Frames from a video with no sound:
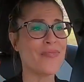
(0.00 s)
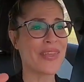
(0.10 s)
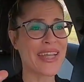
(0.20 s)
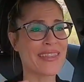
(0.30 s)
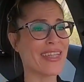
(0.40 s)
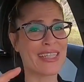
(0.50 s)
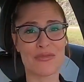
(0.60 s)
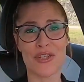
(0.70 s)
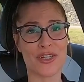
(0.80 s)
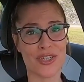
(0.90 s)
in this
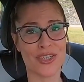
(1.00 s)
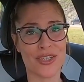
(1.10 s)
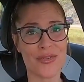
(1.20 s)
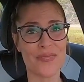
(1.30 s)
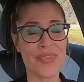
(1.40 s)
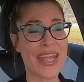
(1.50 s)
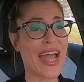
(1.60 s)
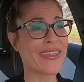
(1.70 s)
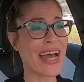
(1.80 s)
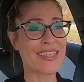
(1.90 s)
vehicle.
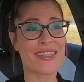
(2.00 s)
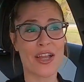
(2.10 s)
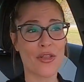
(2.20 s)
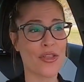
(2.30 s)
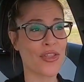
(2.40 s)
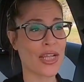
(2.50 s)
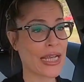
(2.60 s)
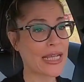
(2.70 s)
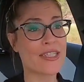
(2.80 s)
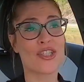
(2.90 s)
And that's another thing.
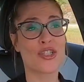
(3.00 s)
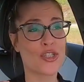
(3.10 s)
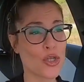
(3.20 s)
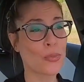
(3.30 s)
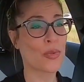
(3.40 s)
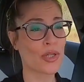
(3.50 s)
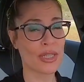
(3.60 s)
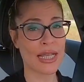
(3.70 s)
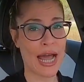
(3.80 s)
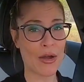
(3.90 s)
It's super
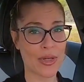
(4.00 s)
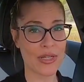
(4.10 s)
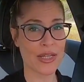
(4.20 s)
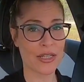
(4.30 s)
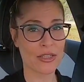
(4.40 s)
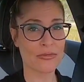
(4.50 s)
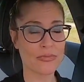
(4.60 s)
loud in here.